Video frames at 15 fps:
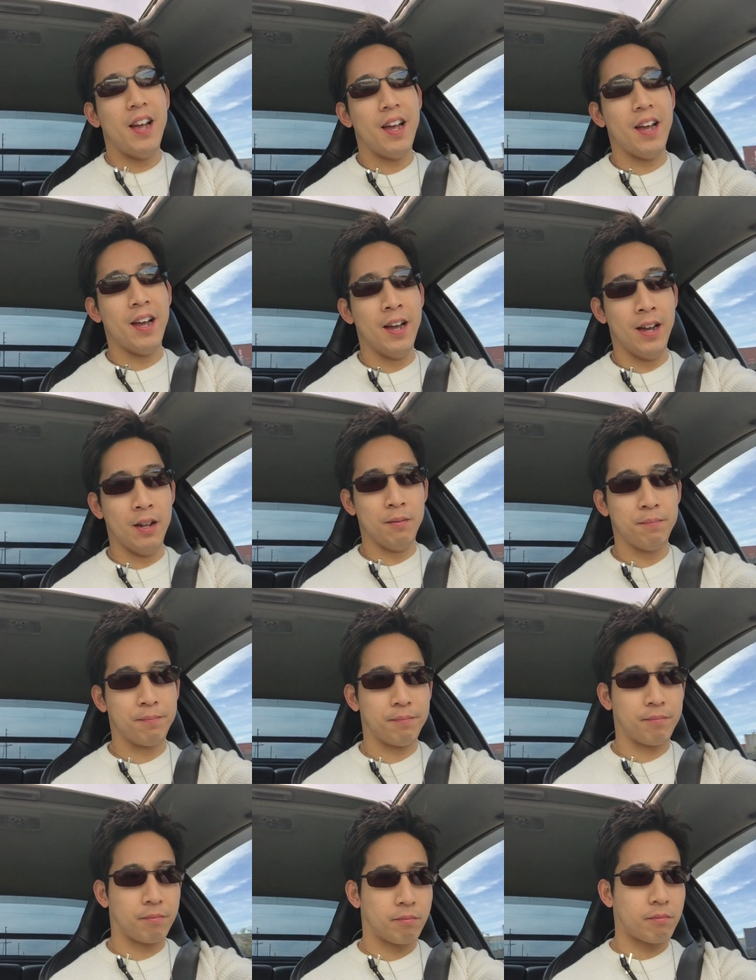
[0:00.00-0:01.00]
and
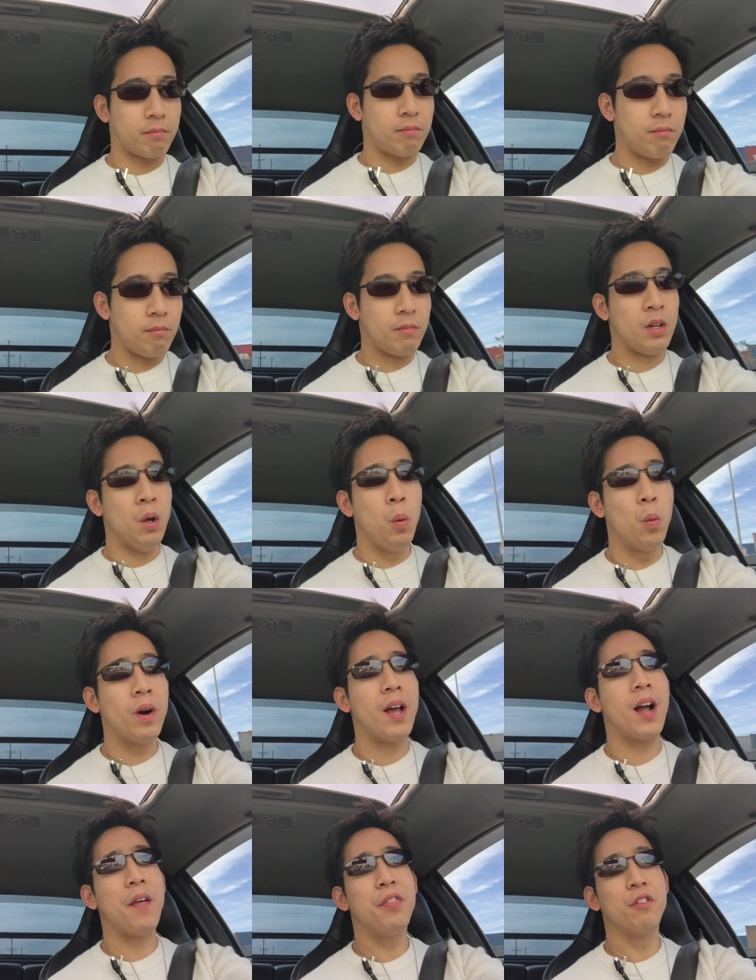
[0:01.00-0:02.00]

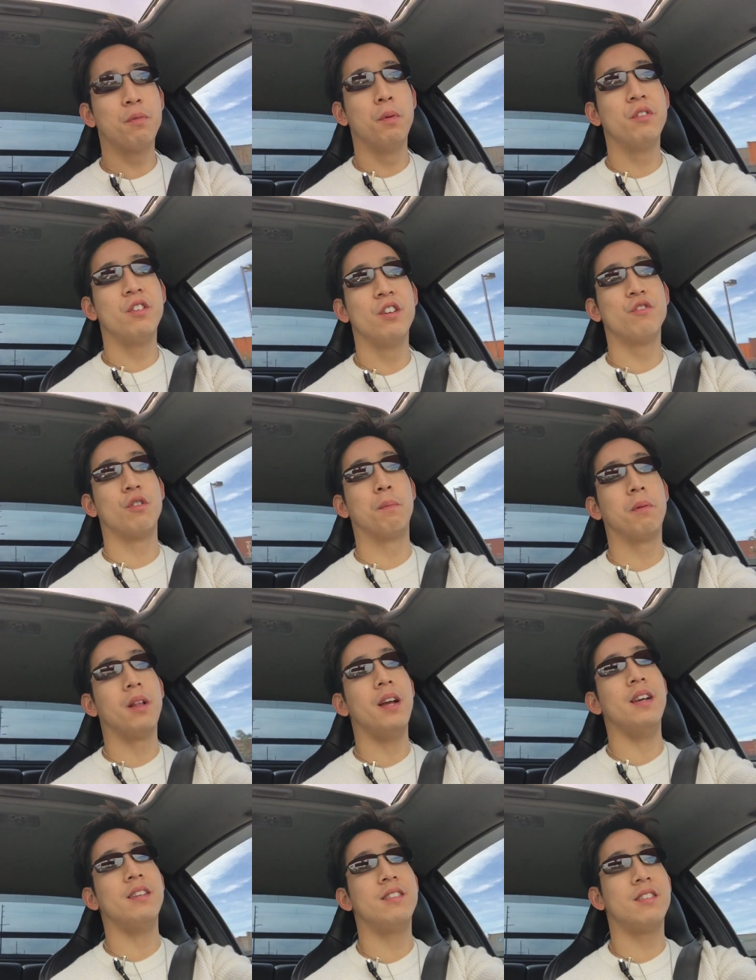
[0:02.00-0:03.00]
when I got those bushings
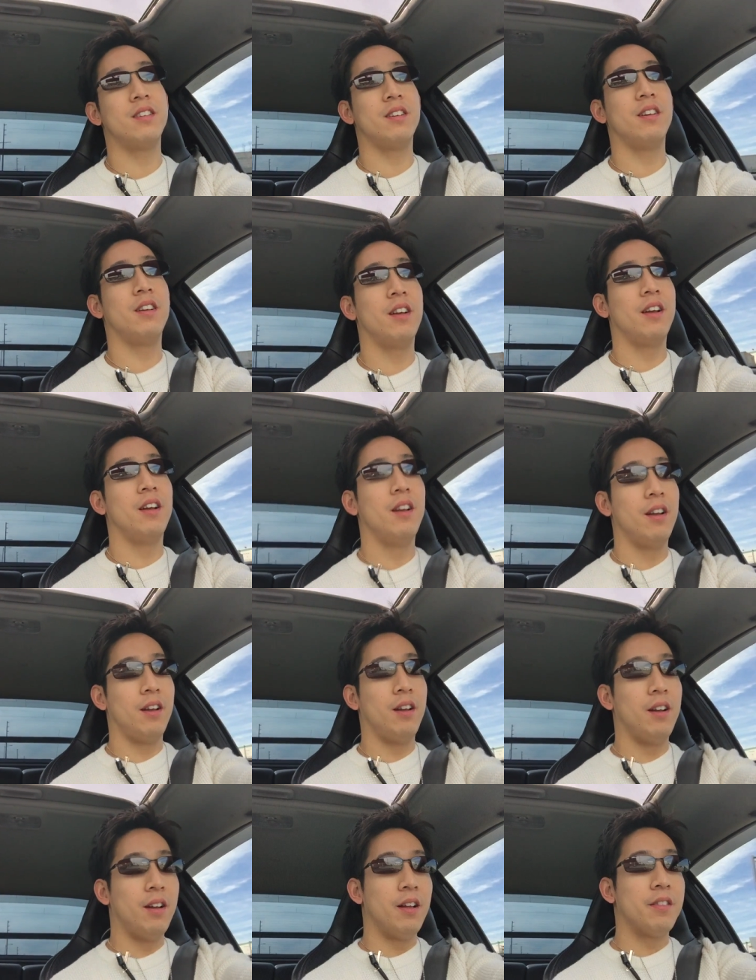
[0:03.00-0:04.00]
replaced,
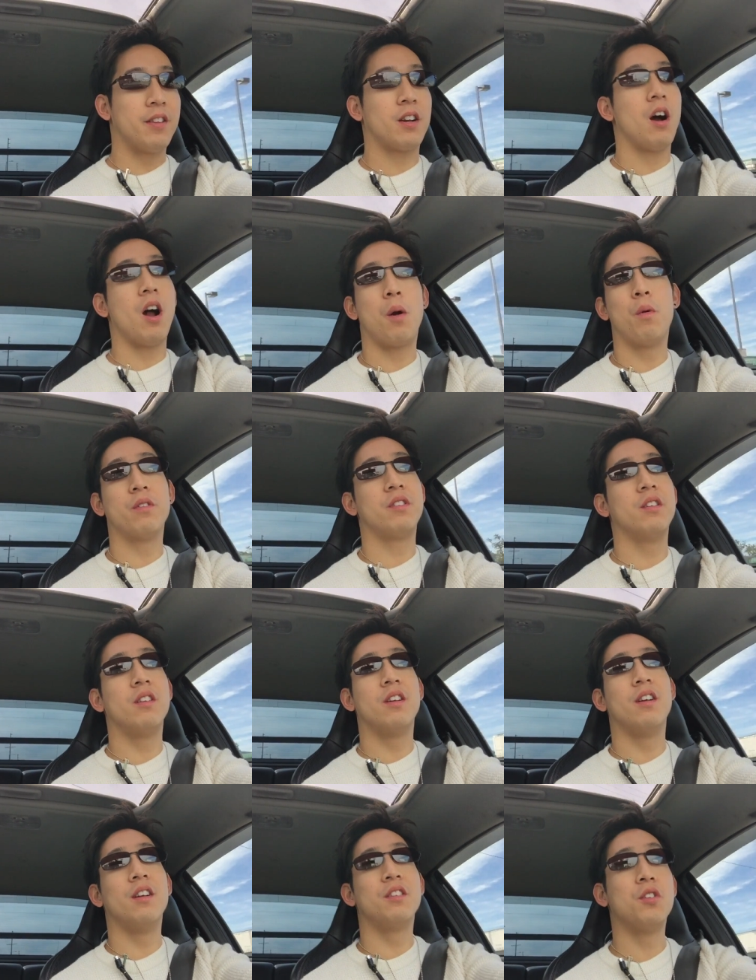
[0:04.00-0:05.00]
the car was
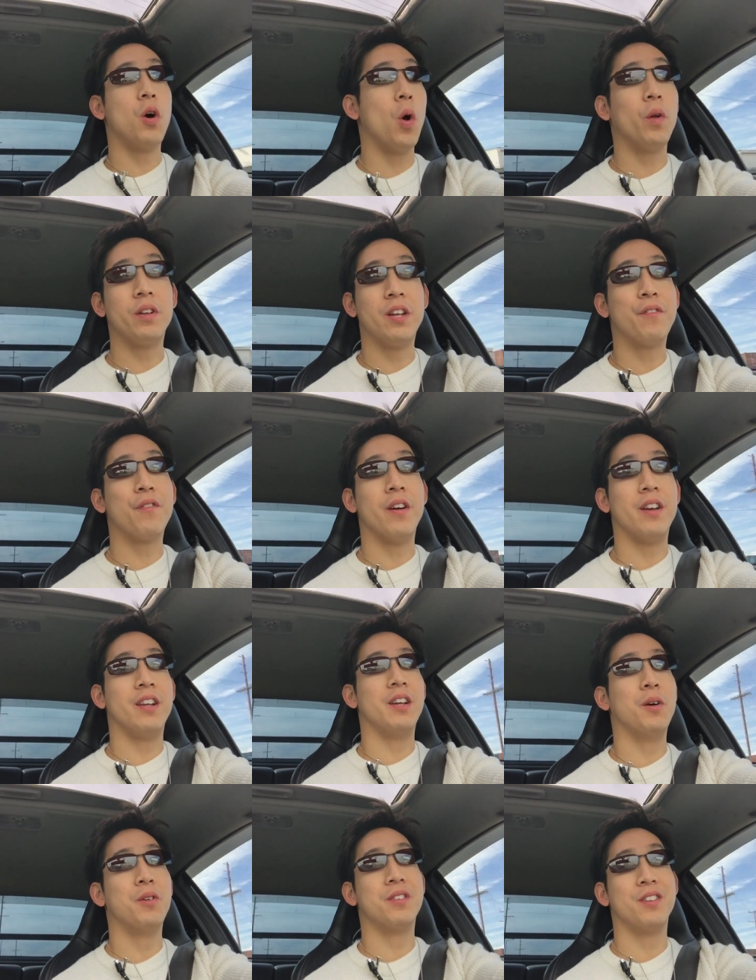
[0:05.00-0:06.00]
totally different.
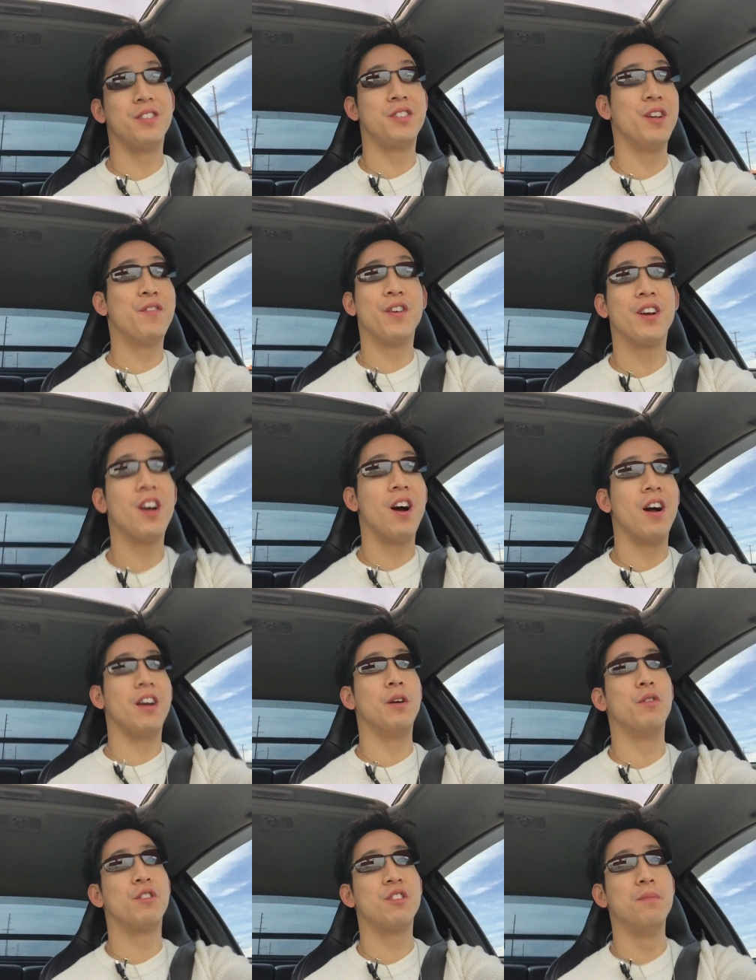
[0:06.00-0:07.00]
It was a different car.
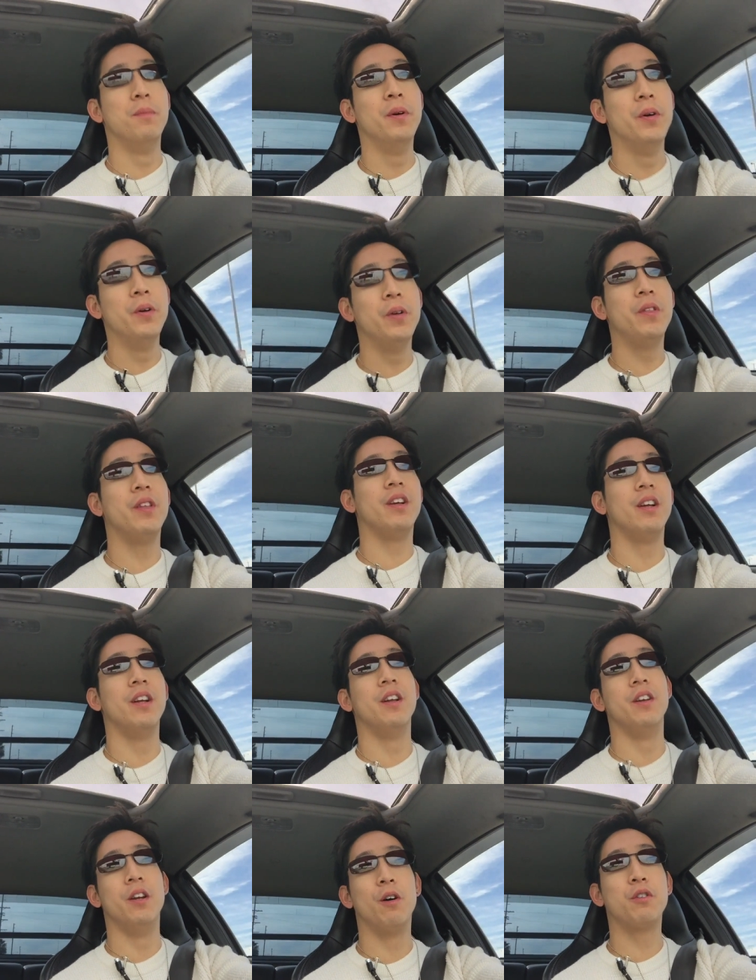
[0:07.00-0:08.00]
It was smooth, no